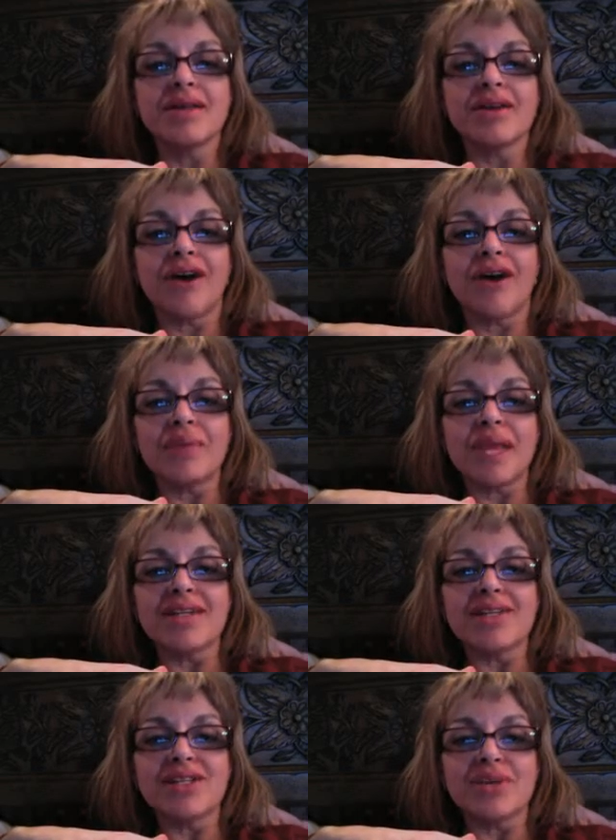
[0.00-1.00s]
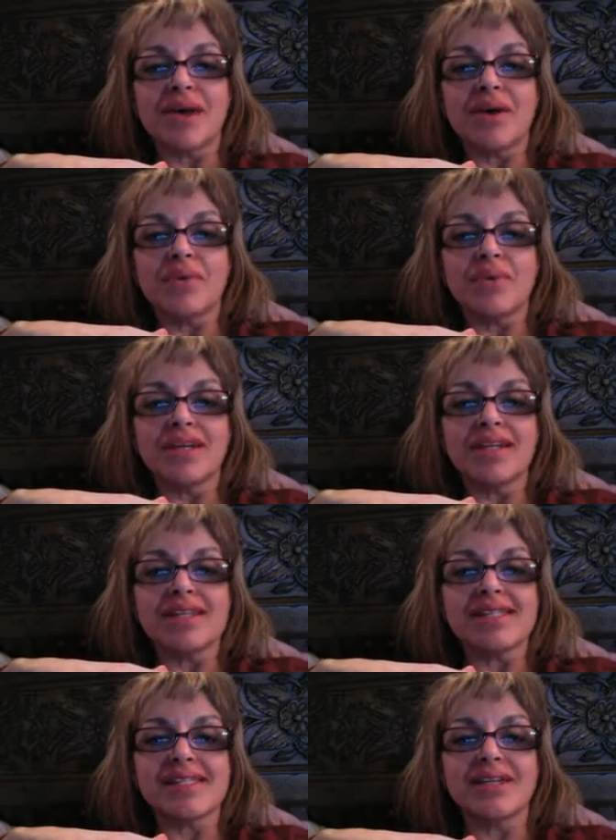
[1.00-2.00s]
God made us so that we
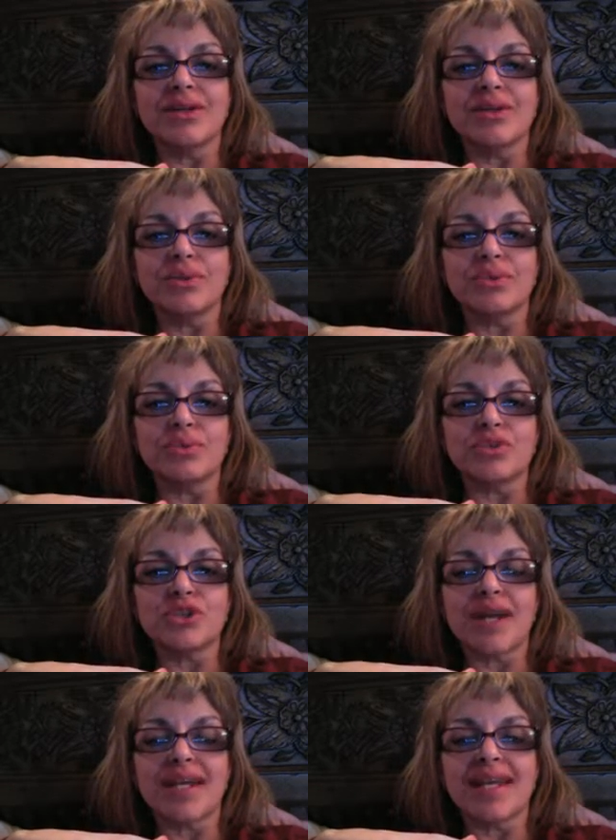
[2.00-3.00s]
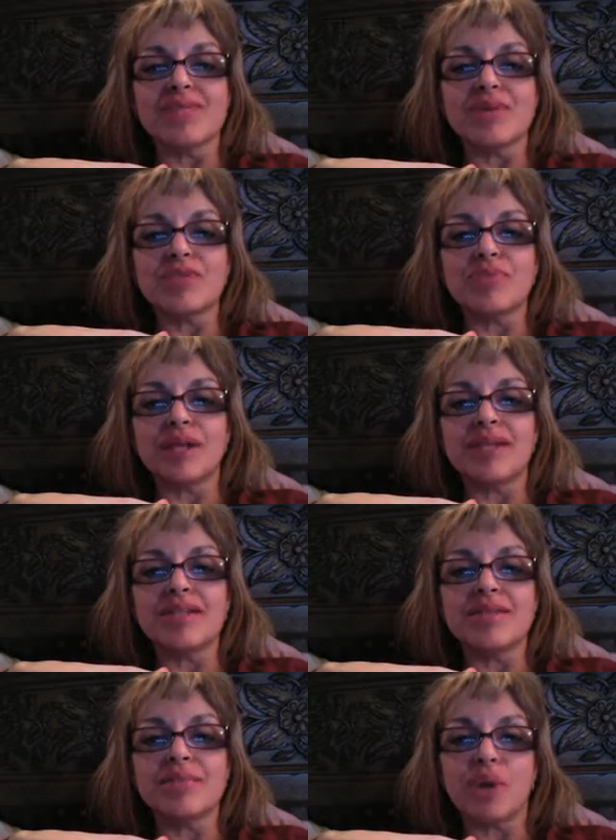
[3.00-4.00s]
still try to get as much blood
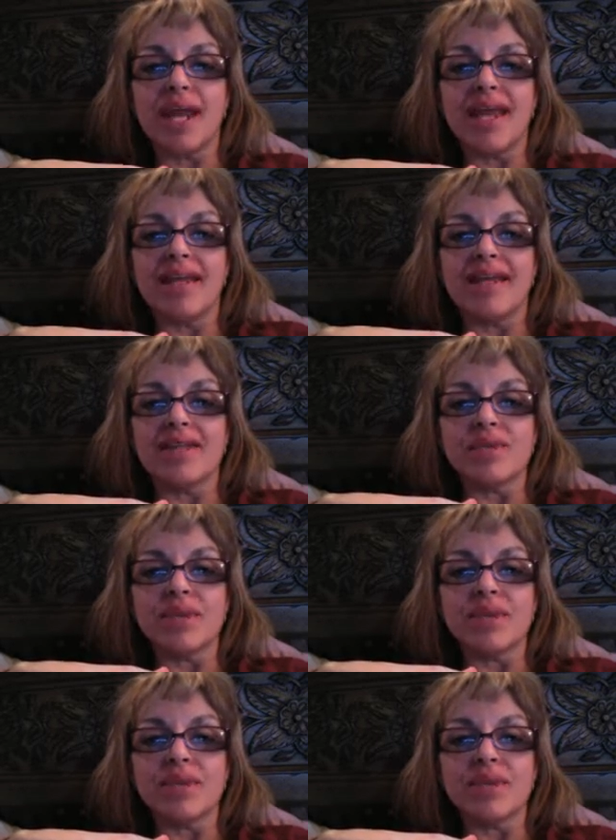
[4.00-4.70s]
to the brain as we